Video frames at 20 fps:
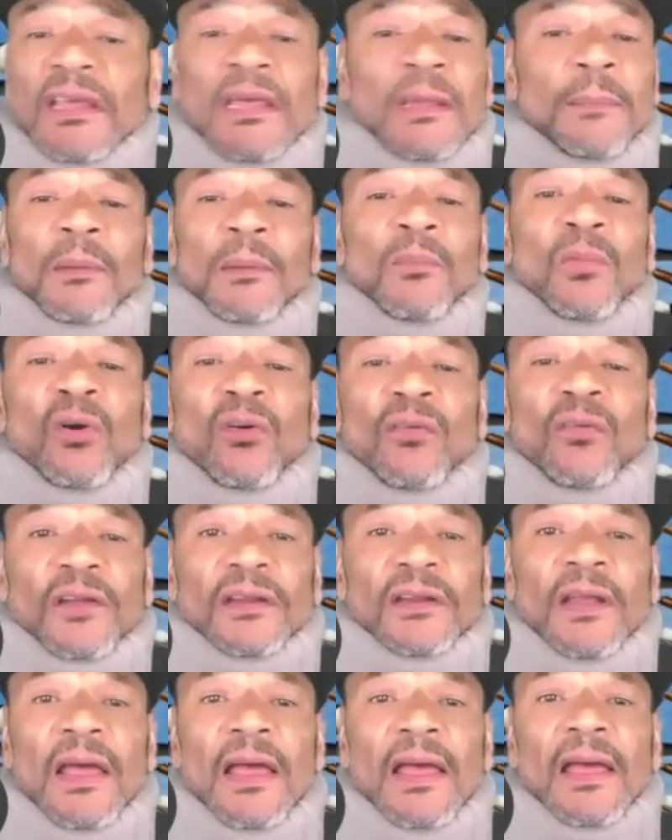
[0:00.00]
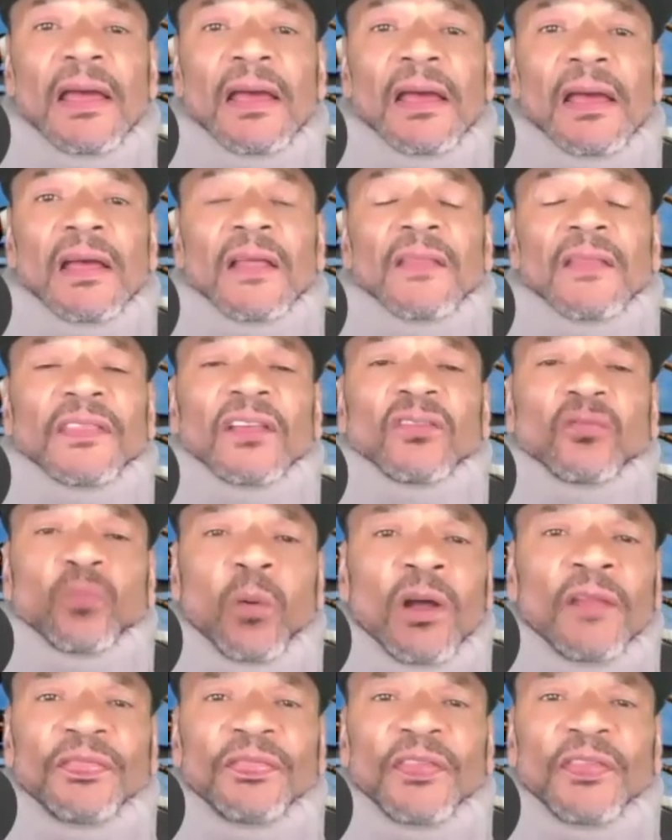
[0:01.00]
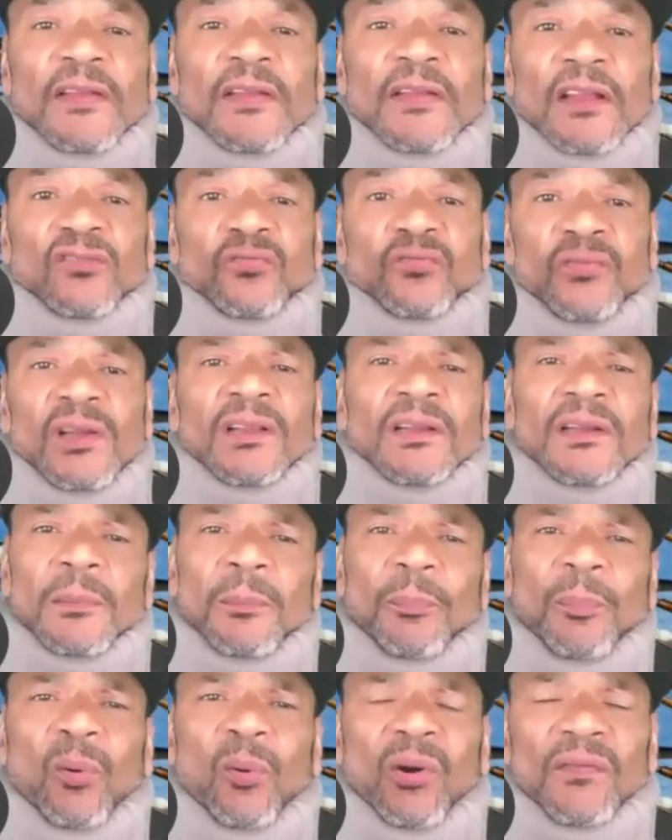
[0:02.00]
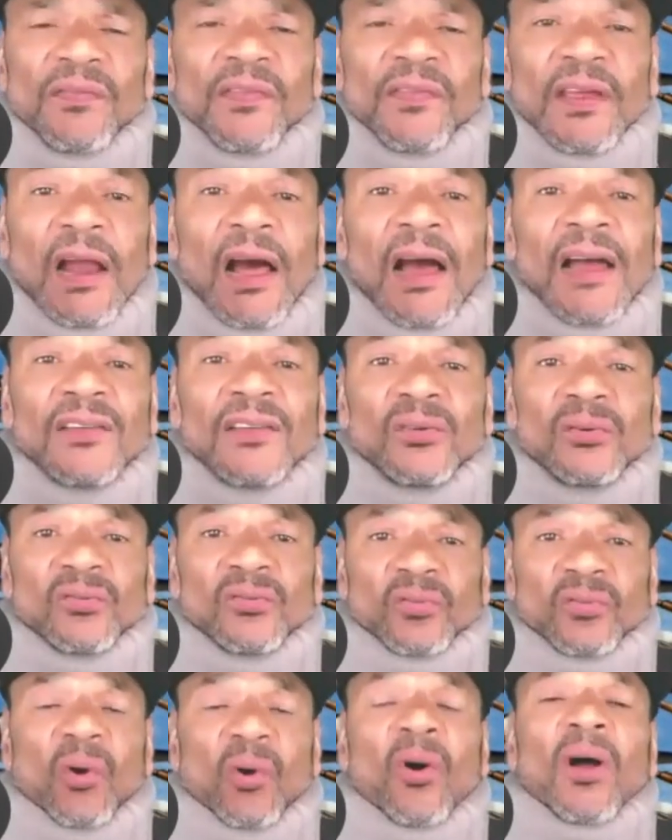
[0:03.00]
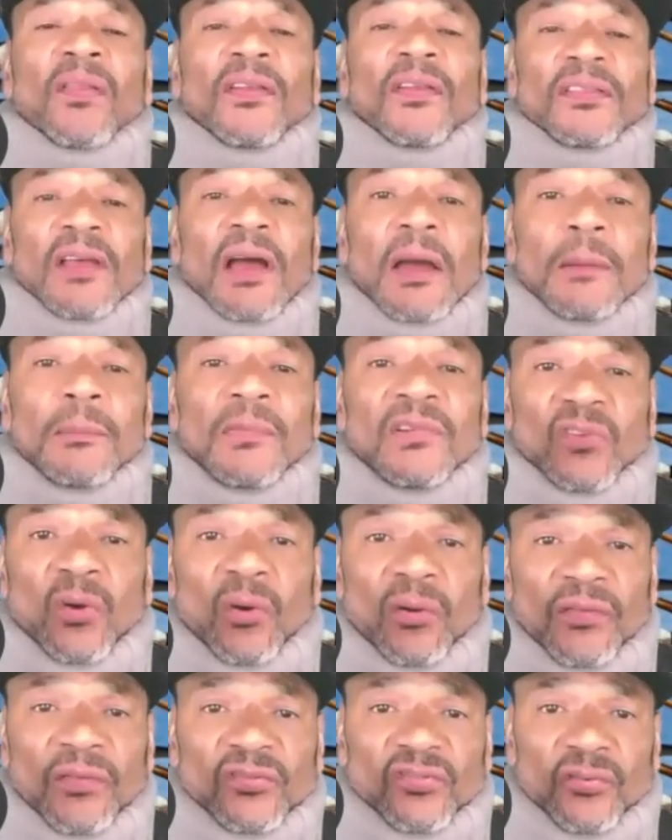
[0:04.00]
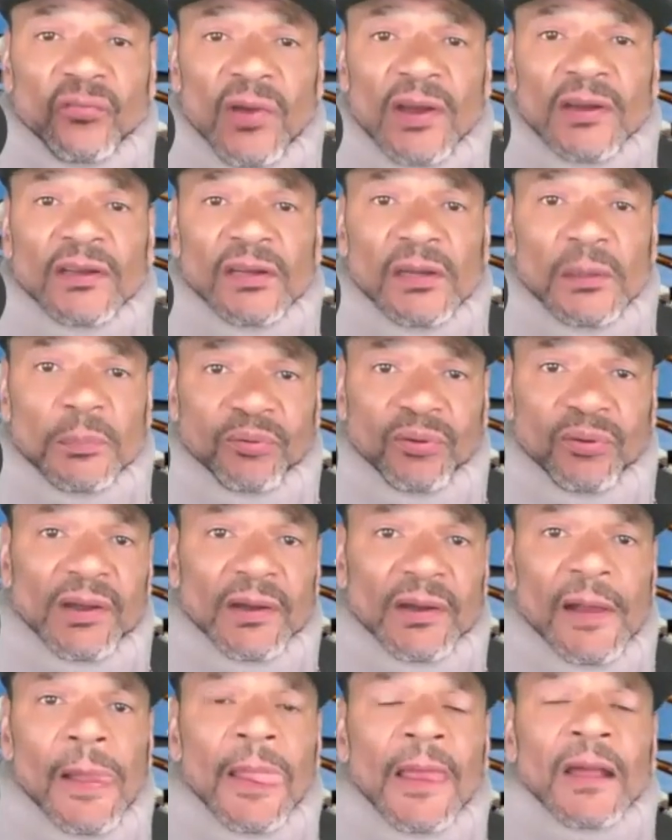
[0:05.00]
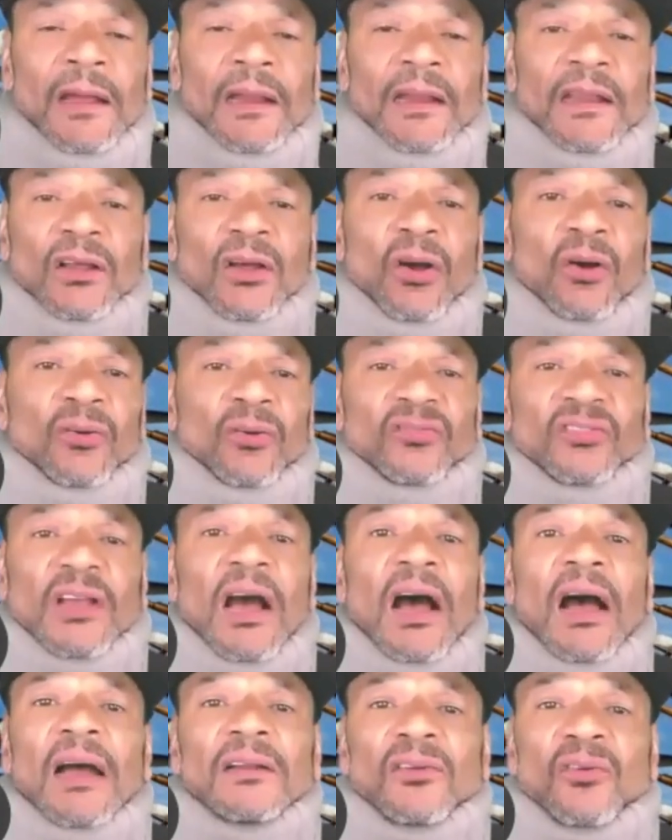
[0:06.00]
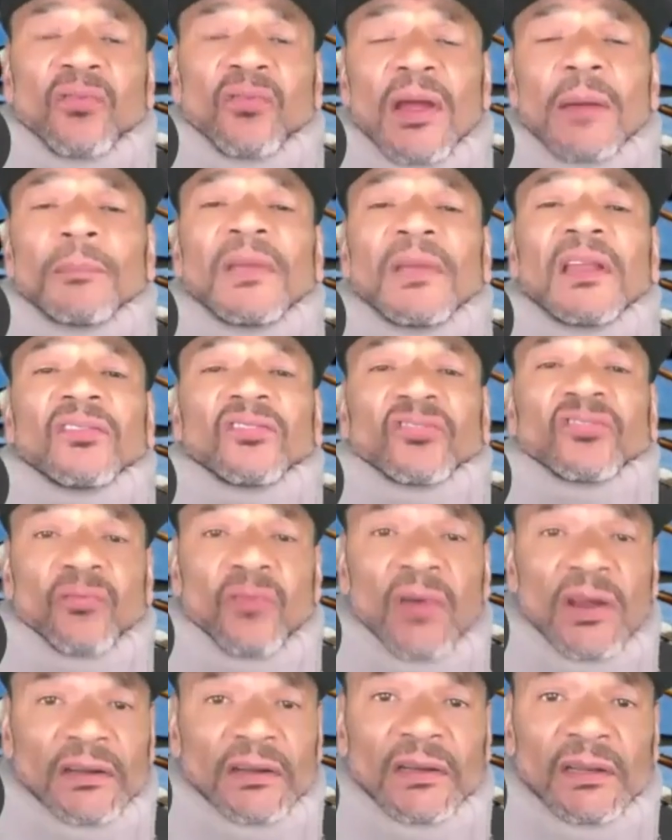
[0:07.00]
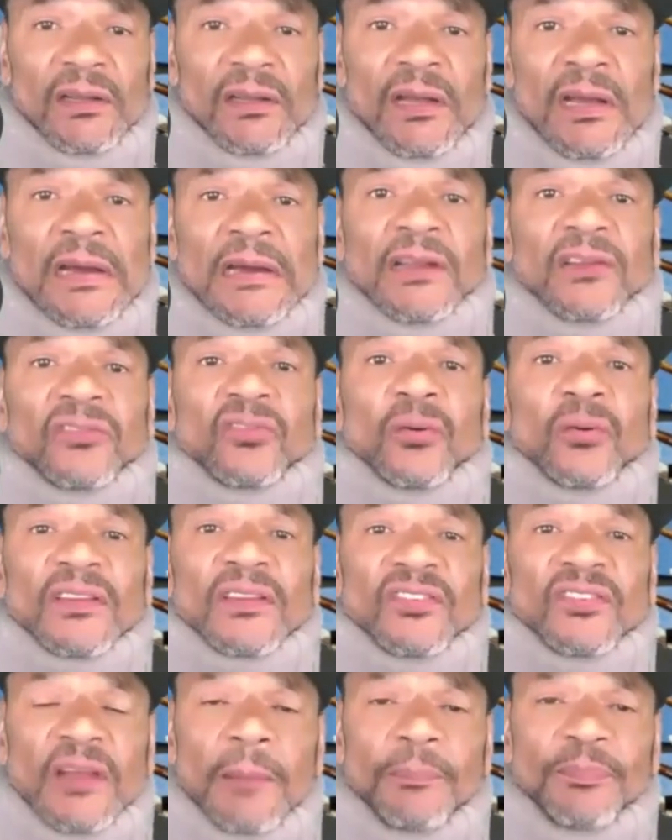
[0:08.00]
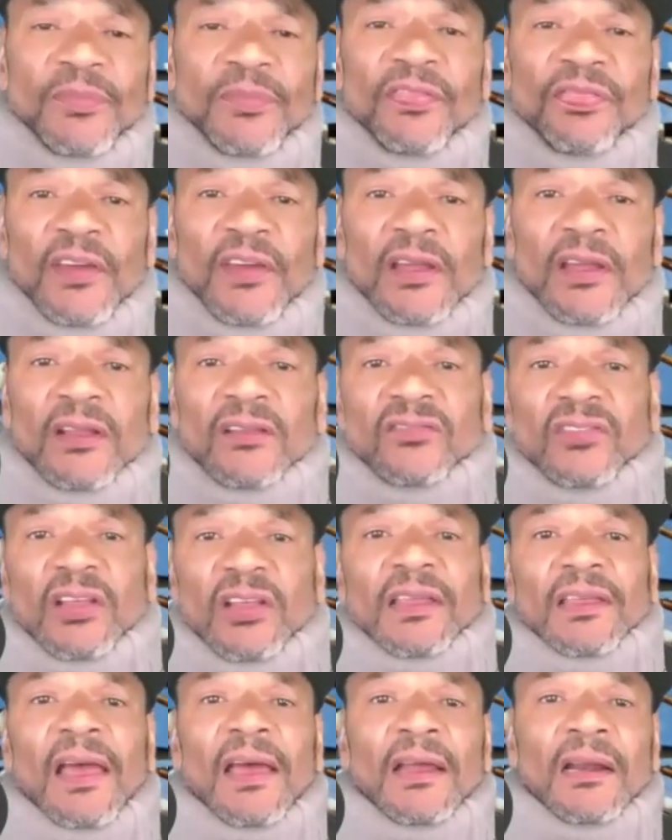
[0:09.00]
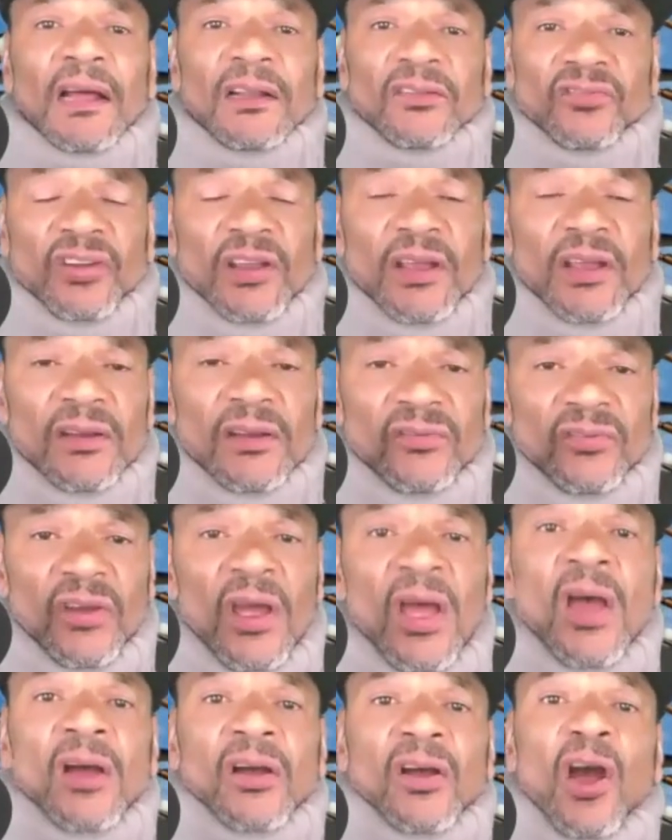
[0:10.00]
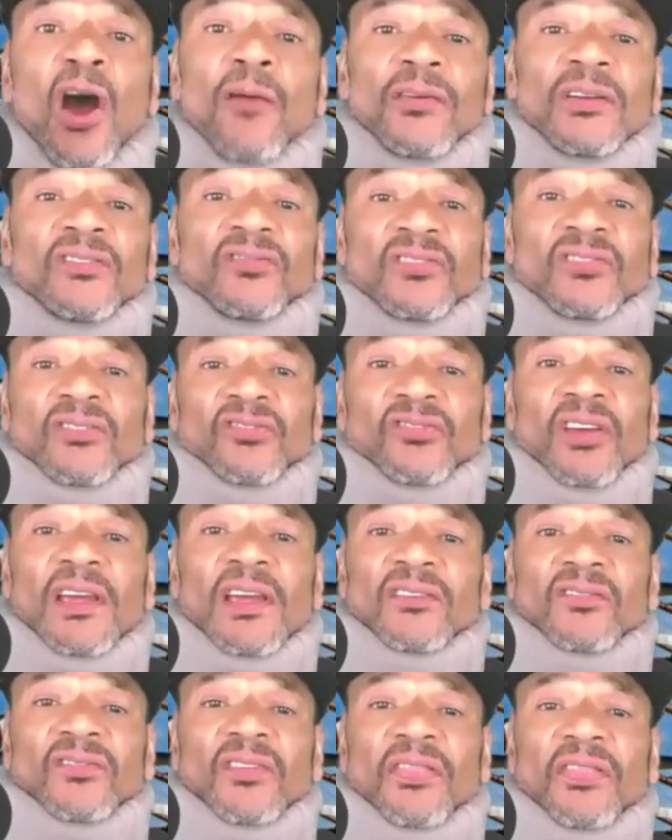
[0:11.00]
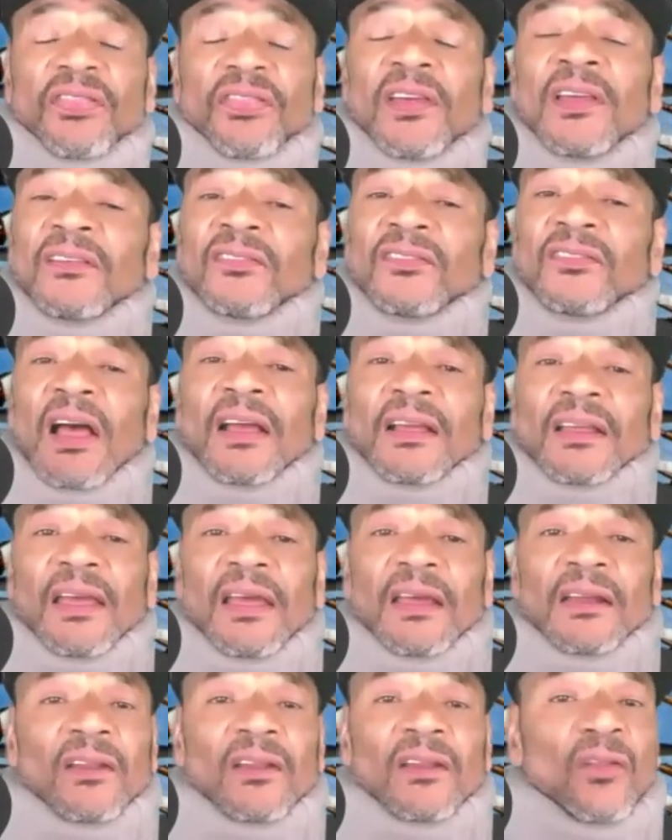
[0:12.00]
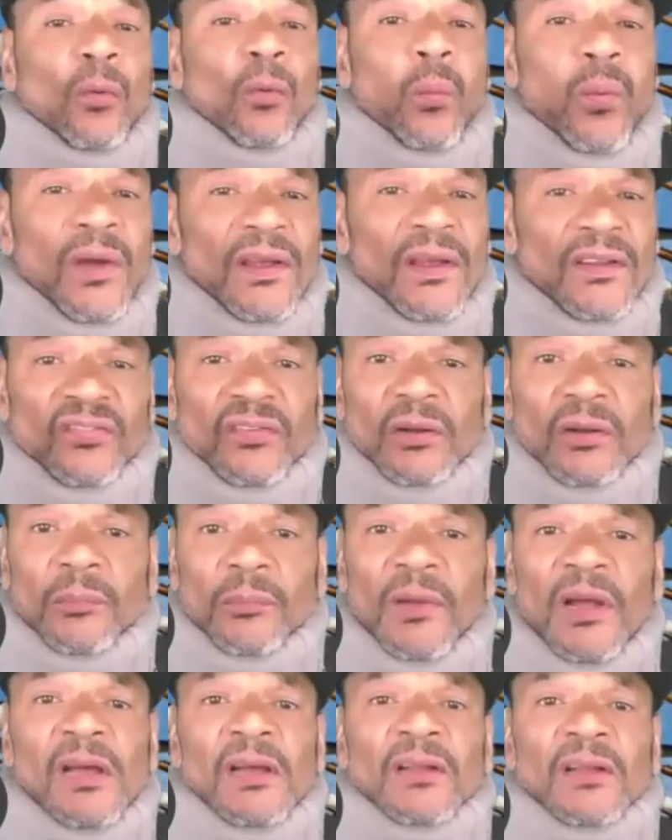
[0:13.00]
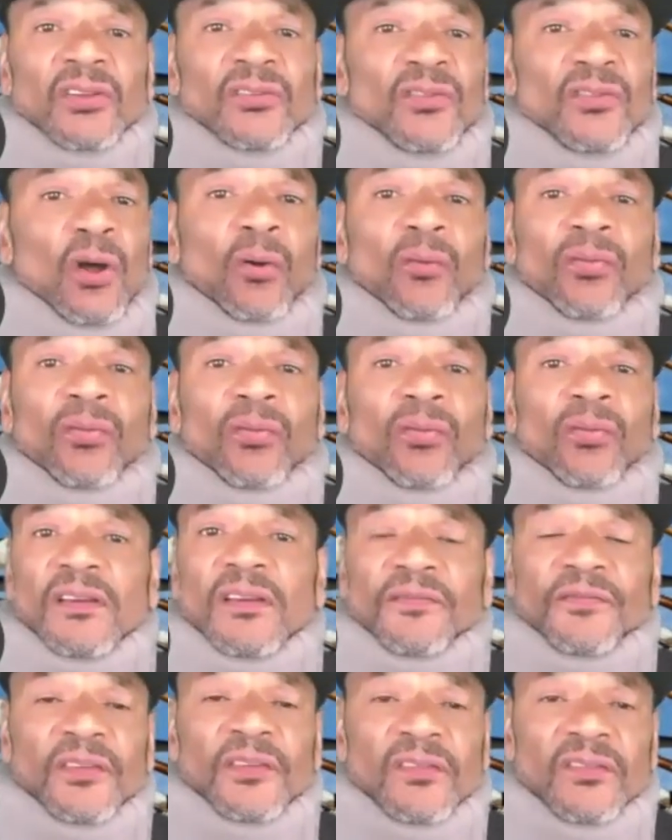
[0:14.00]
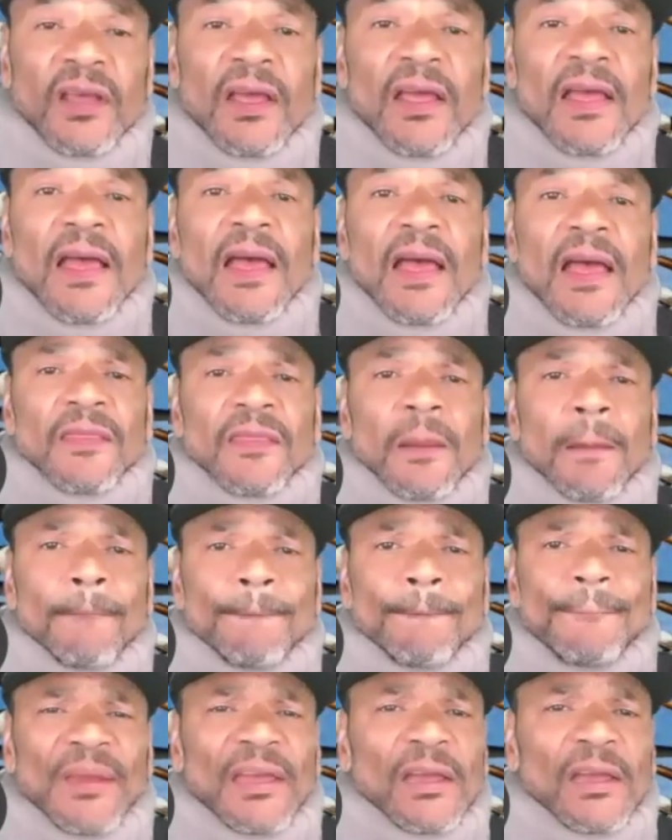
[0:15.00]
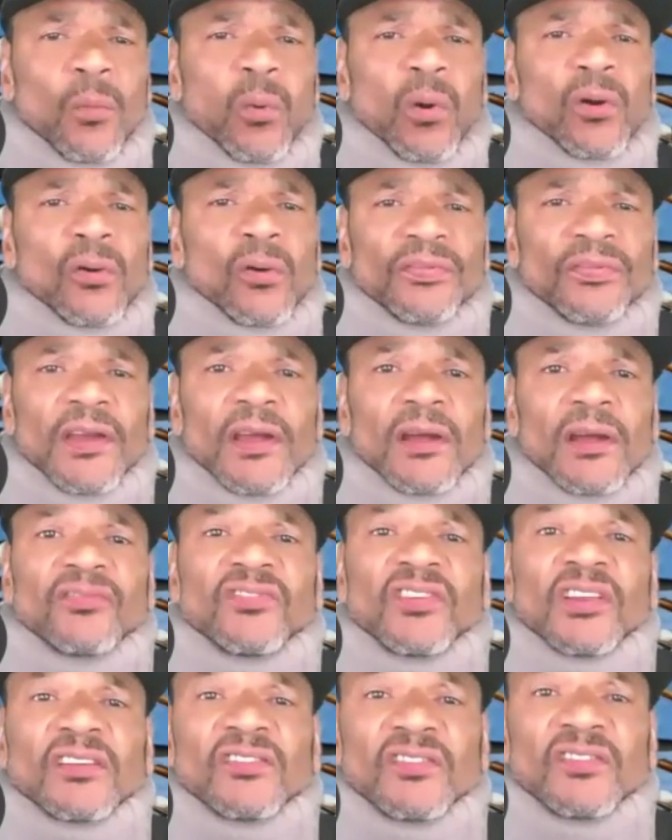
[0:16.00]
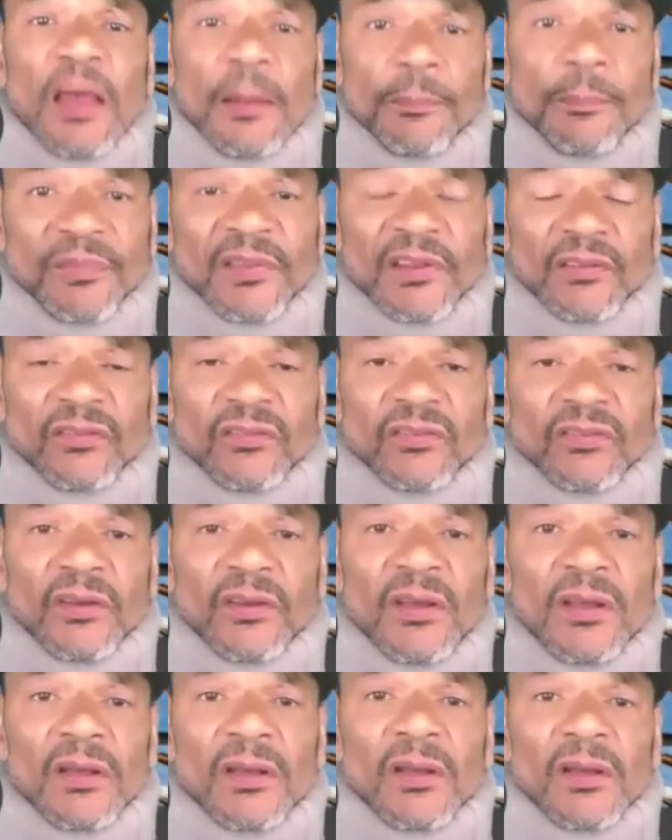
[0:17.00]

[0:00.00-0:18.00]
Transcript: Keep it moving. There's one thing that's really important that I use all the time. It's called the serenity prayer. And it goes, God, grant me the serenity to accept the things I cannot change, courage to change the things I can, and the wisdom to know the difference. And the big word there is acceptance.